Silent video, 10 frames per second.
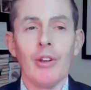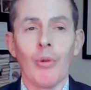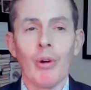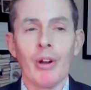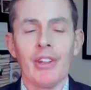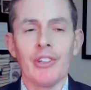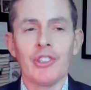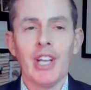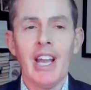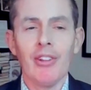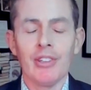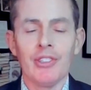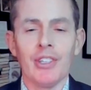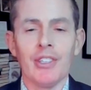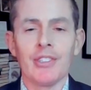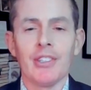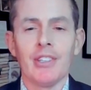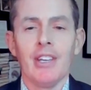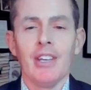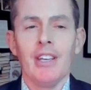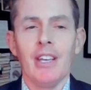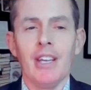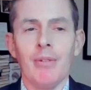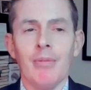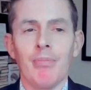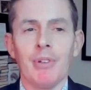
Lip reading: one of the challenges in